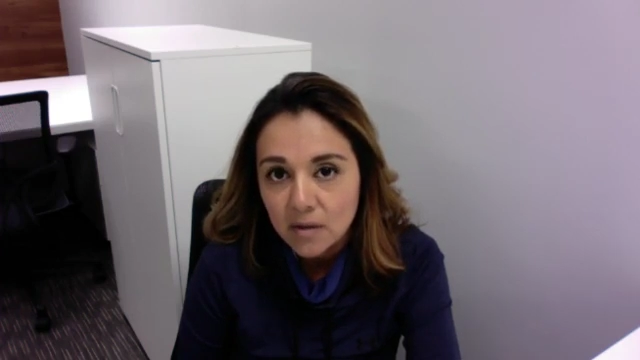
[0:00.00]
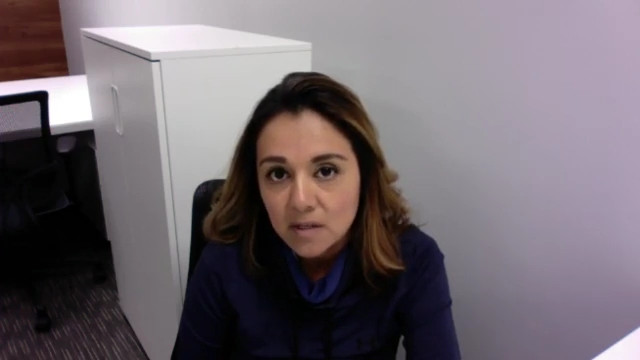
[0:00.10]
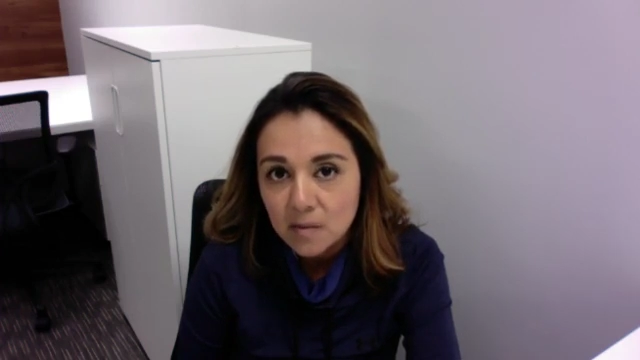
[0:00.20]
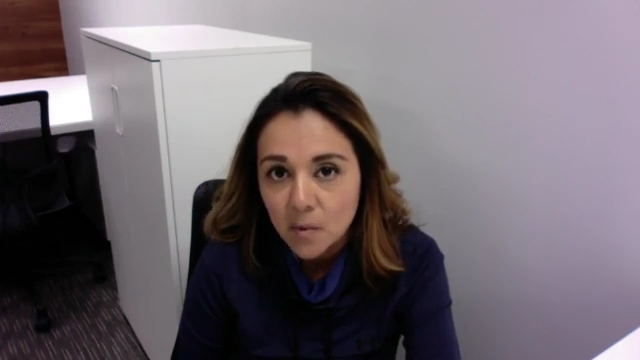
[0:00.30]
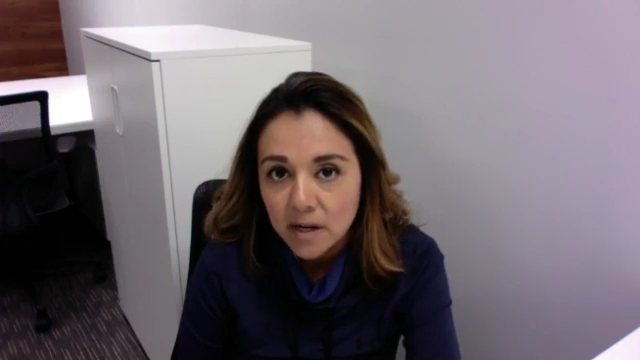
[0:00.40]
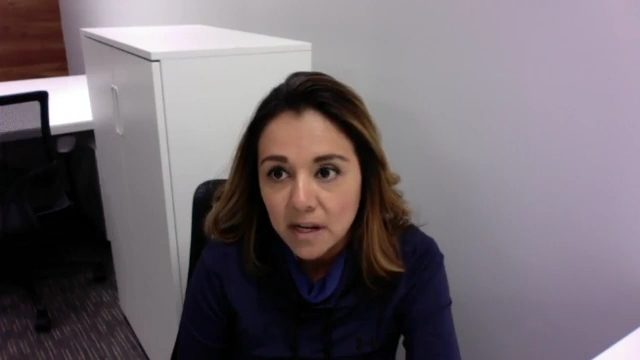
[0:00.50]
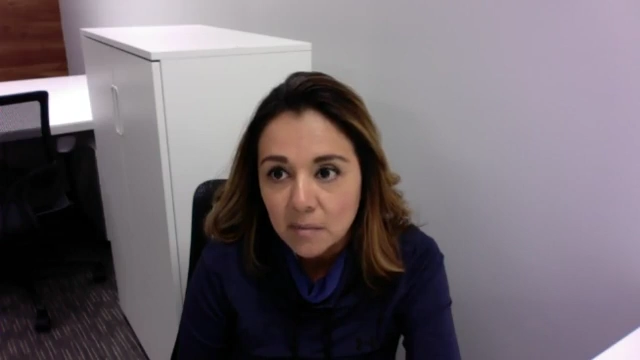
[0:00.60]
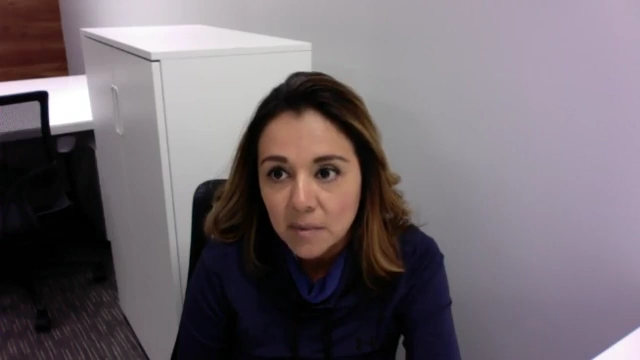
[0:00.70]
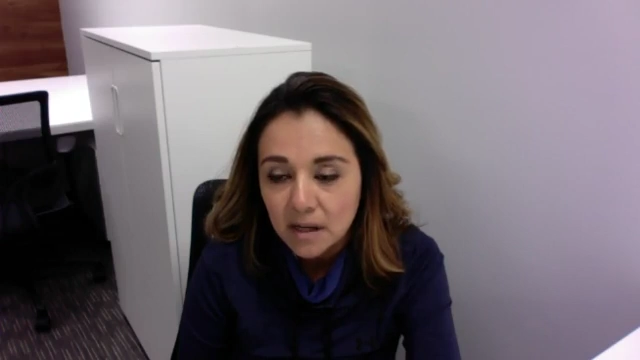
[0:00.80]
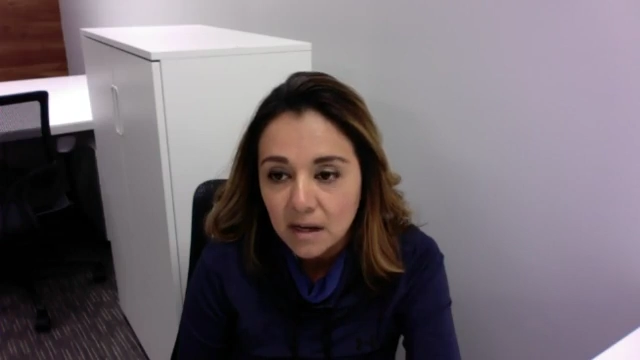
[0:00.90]
this morning
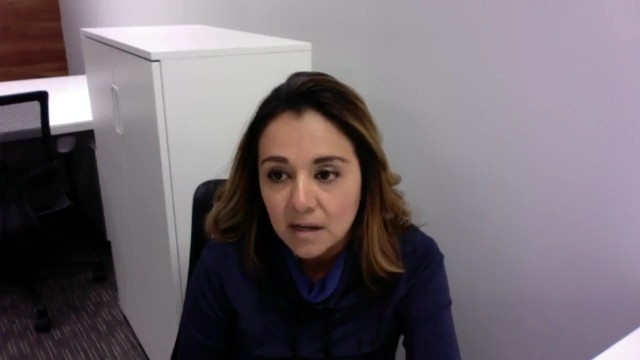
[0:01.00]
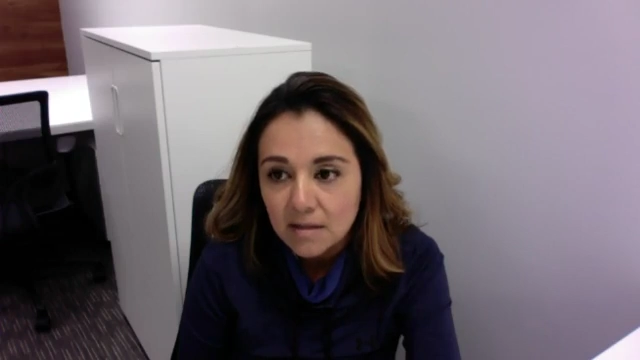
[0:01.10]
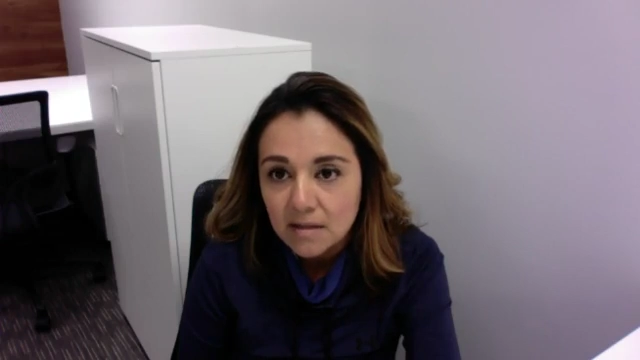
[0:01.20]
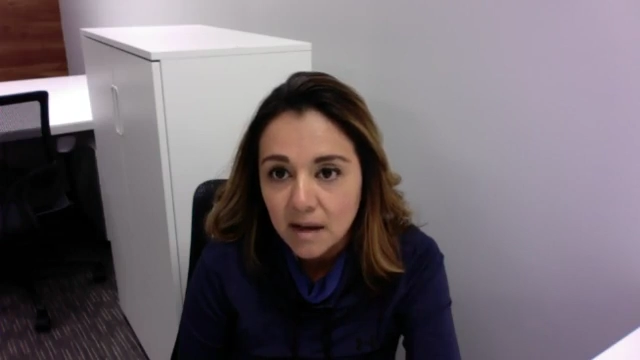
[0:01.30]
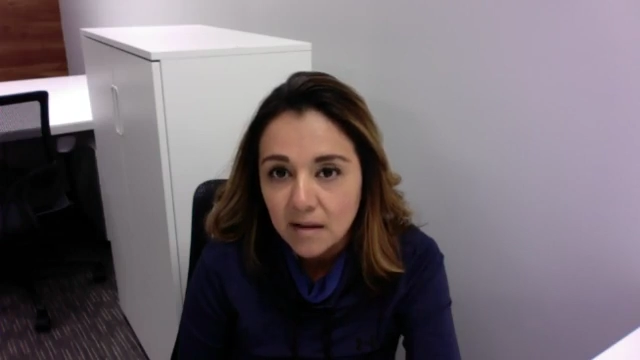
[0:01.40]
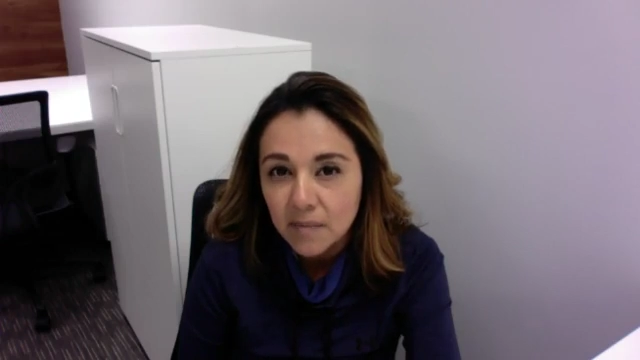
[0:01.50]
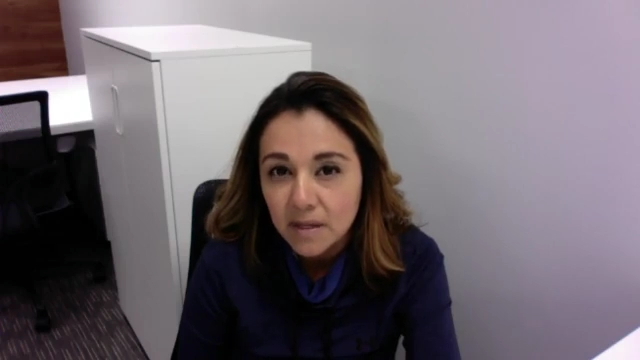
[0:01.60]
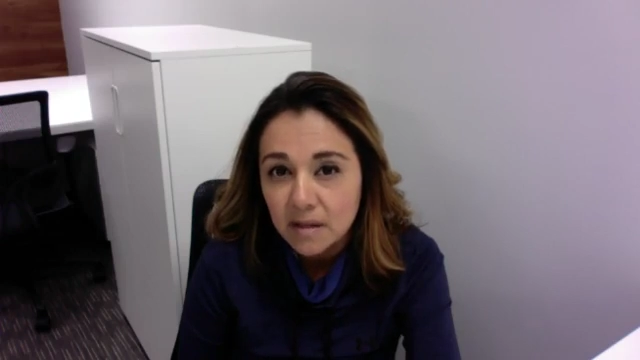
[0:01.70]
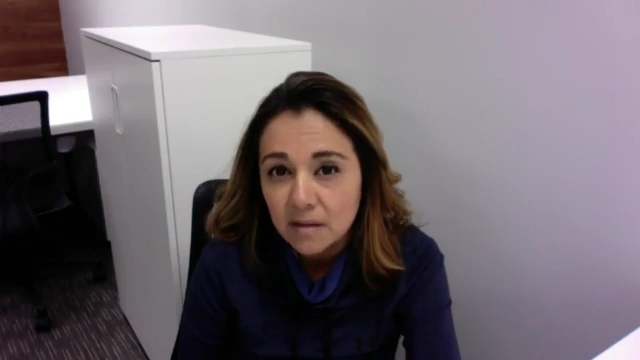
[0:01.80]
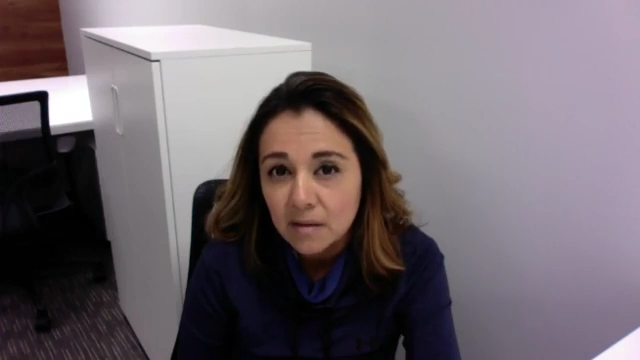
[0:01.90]
because I've
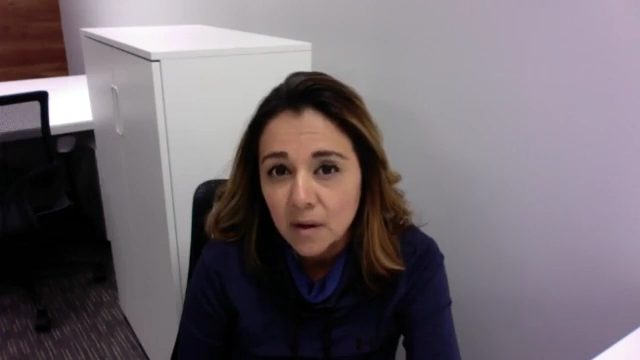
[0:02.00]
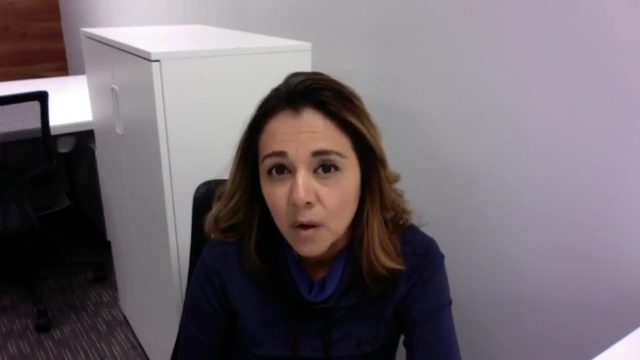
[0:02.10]
been